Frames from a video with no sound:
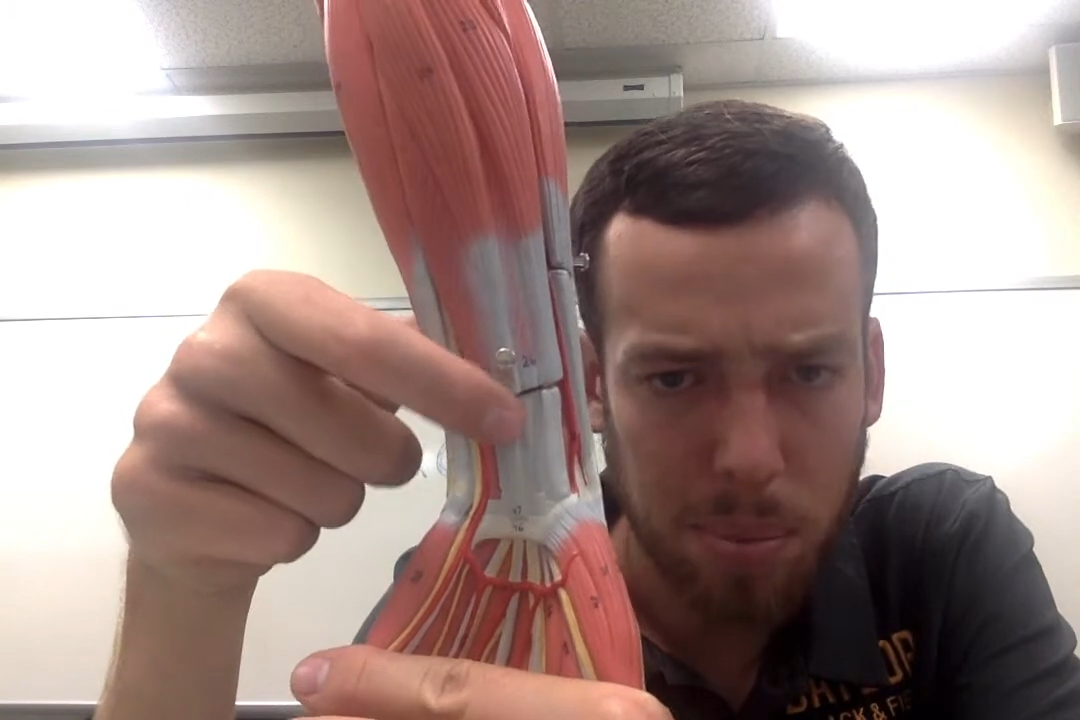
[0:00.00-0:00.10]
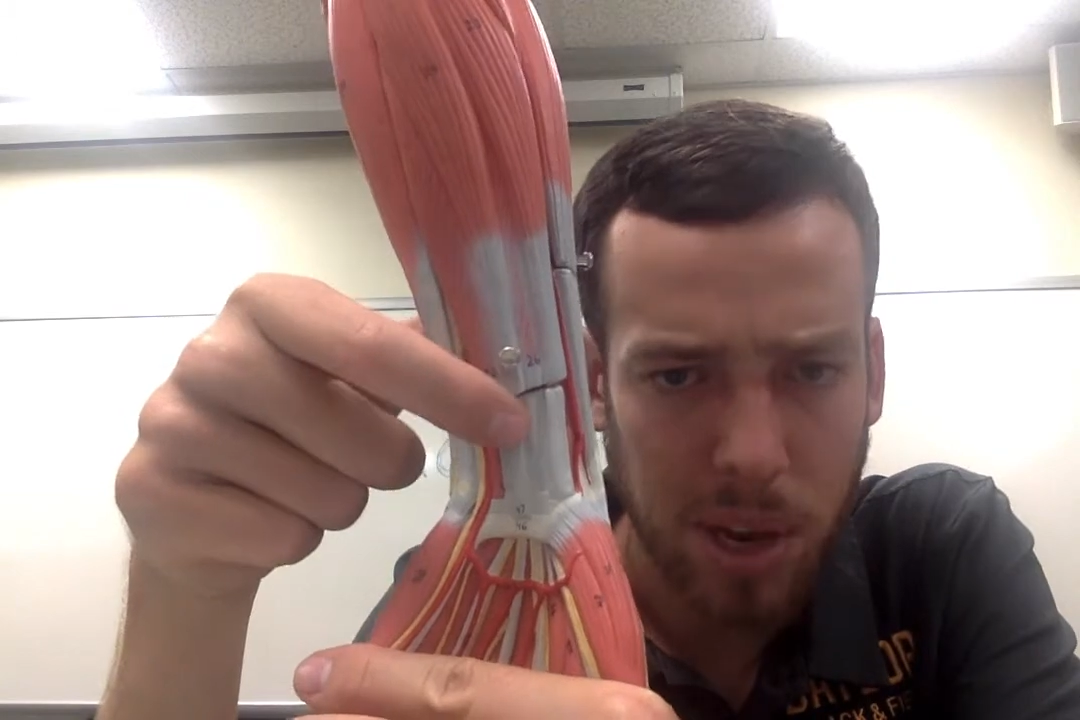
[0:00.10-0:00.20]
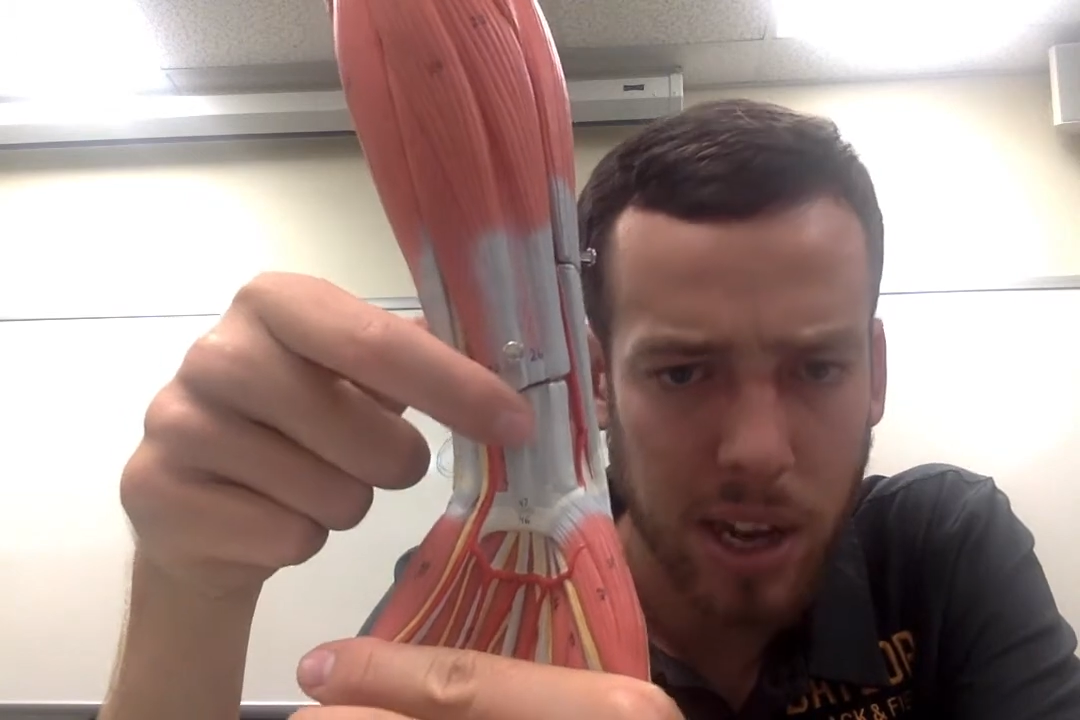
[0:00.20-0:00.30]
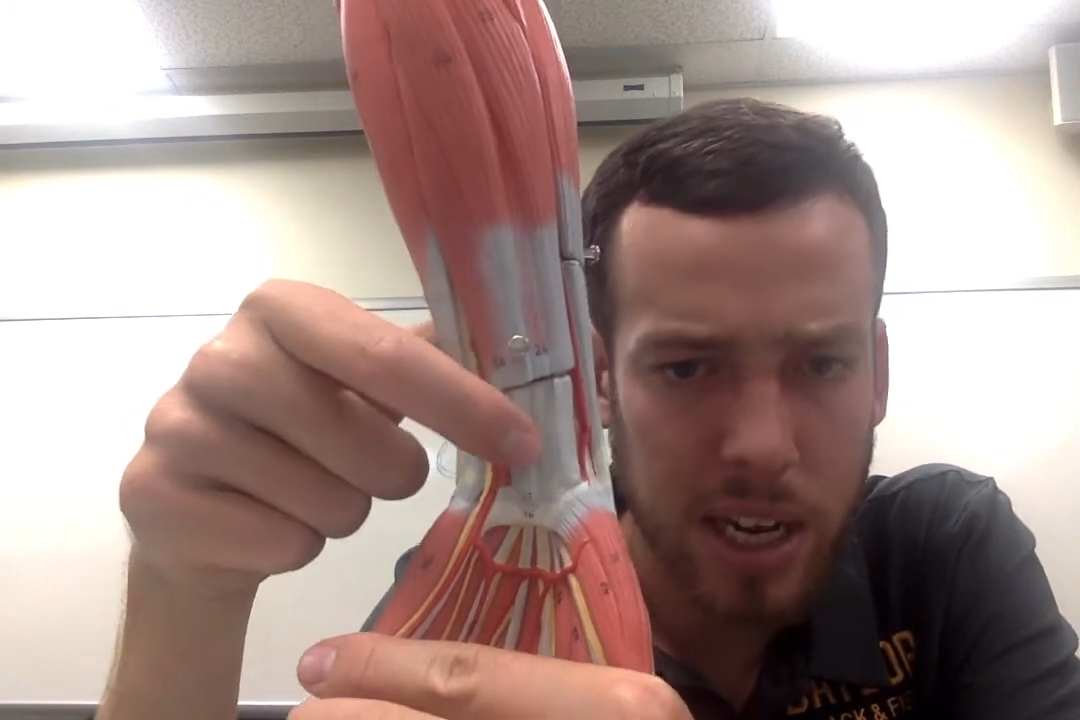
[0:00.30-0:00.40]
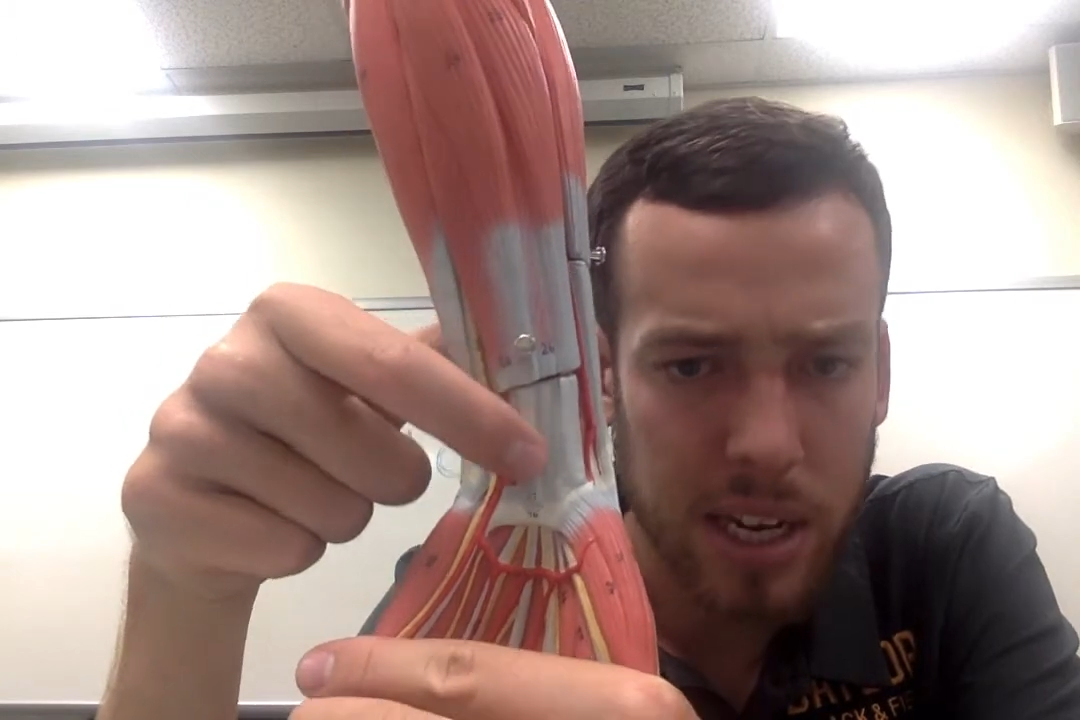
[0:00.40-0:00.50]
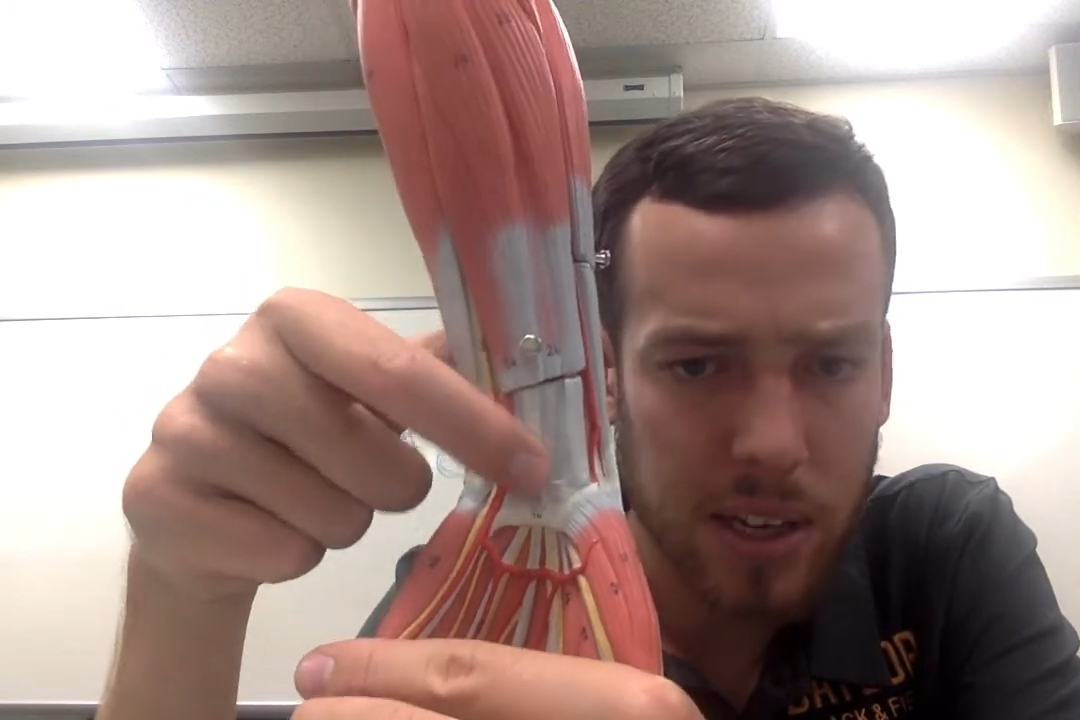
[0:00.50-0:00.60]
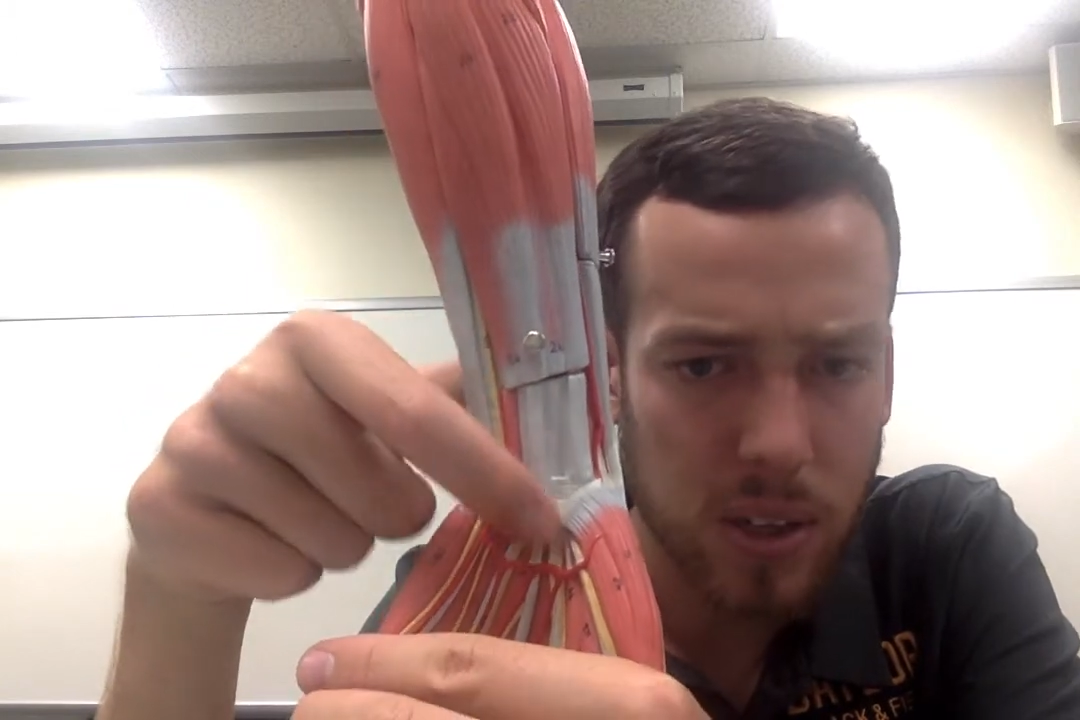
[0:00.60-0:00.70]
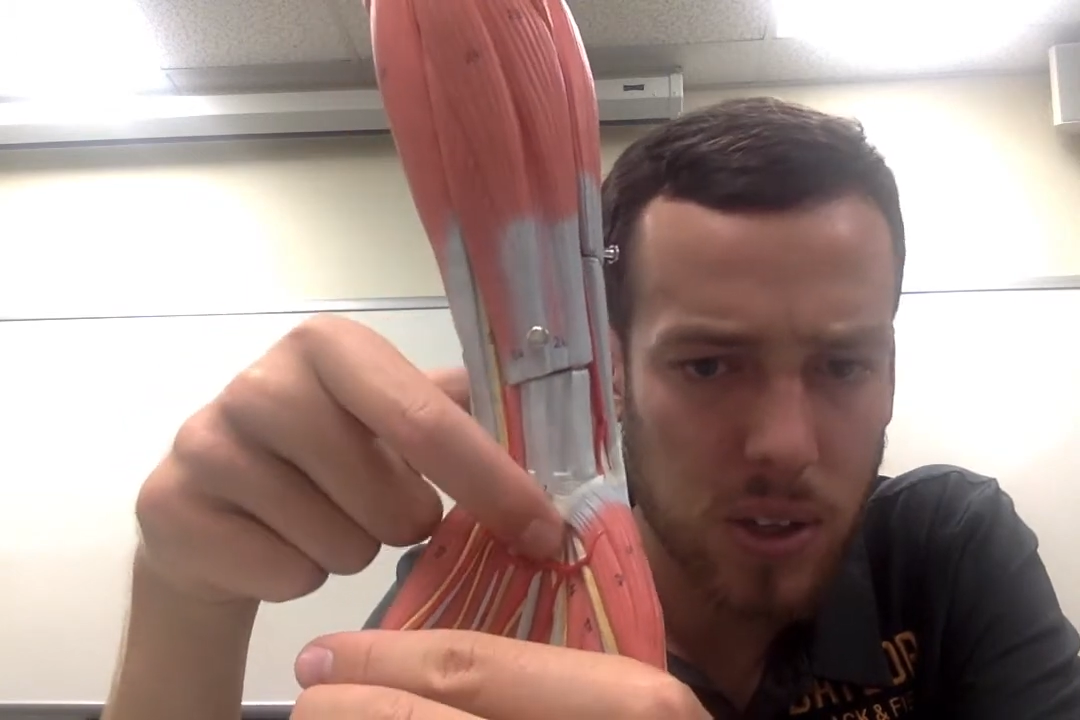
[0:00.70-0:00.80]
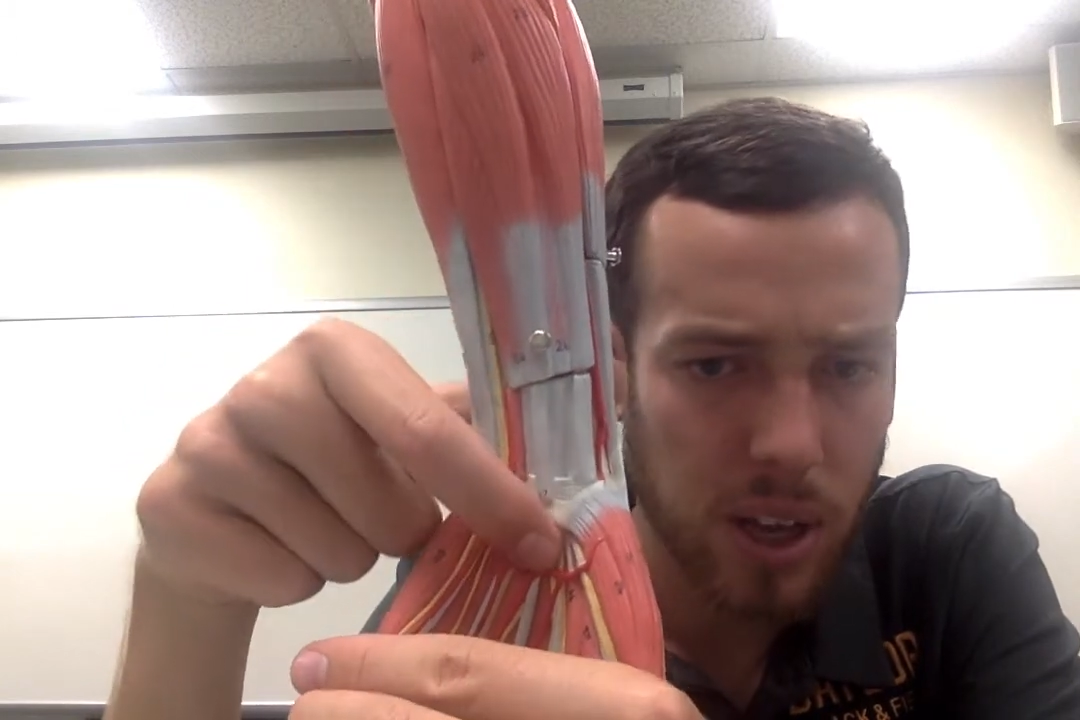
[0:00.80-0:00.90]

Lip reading: pin is,